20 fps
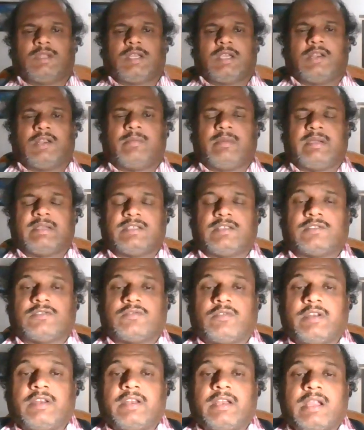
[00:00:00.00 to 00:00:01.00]
Hello, myself
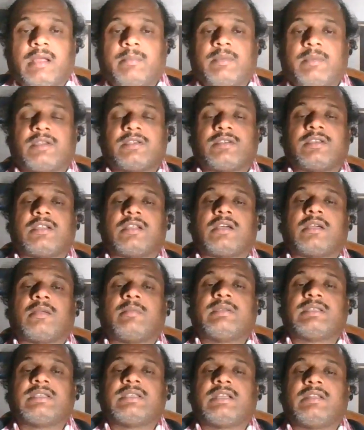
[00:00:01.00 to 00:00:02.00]
Sunil Ramakrishnan.
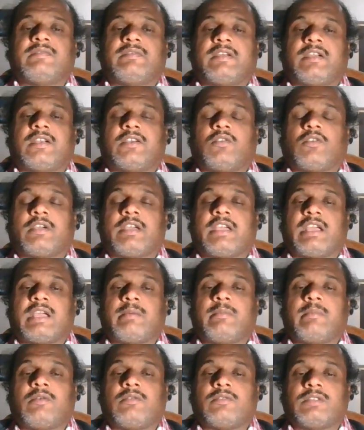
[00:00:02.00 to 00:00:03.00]
Basically, we are talking
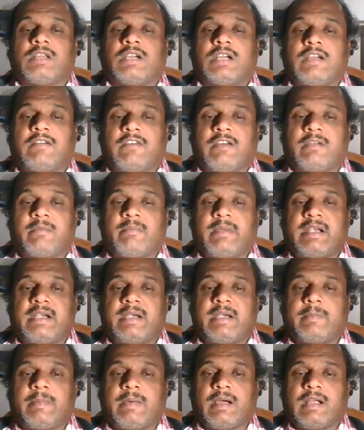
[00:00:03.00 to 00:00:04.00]
about the
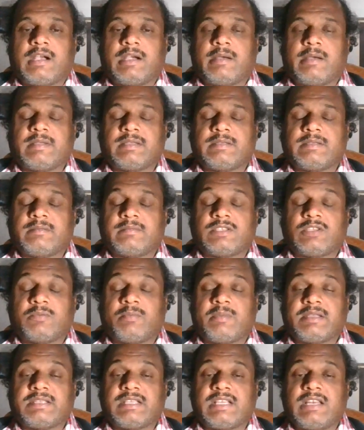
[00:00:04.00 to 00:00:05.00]
government part. So
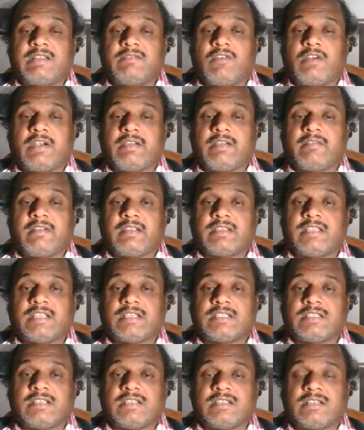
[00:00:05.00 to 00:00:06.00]
basically, whatever
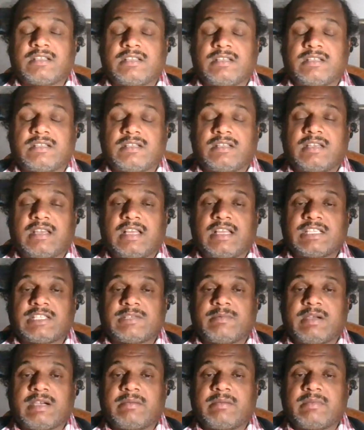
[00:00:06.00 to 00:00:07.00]
just
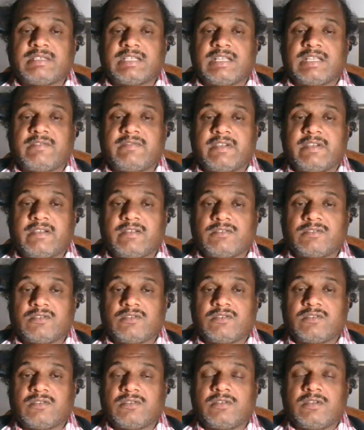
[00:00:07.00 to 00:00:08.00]
last part, basically we have
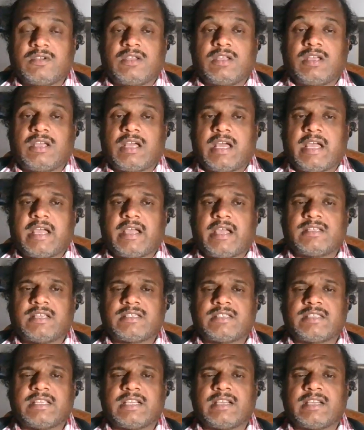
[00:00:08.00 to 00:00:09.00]
so I have
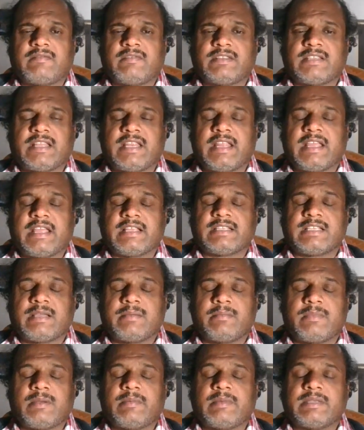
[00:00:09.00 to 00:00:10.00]
just taken as an
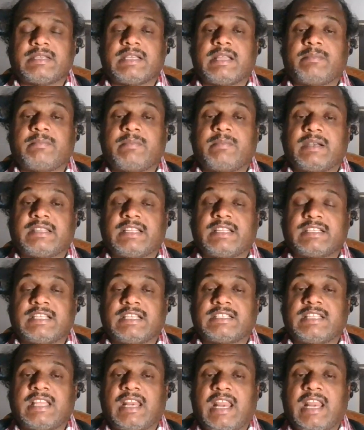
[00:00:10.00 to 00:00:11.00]
example, basically, but this
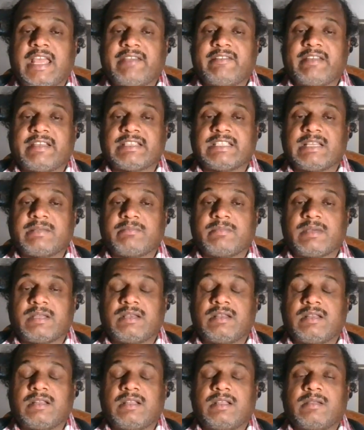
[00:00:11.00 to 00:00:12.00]
is the live
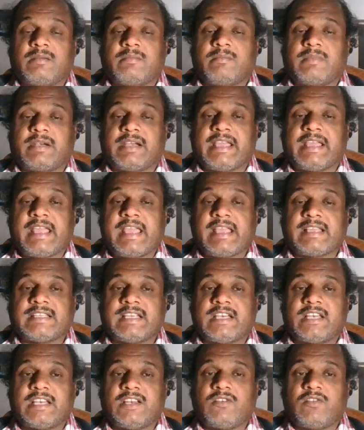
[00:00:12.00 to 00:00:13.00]
example. But I
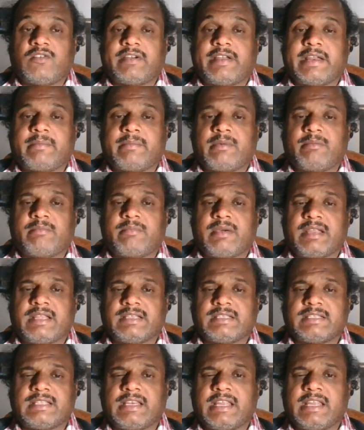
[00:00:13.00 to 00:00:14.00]
exactly don't remember
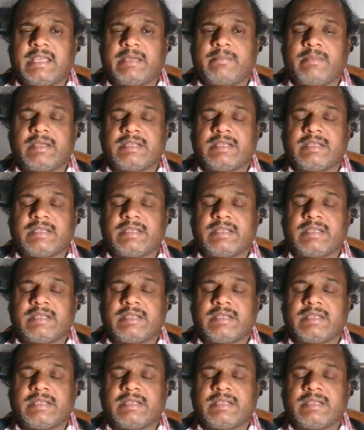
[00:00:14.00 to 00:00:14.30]
his name.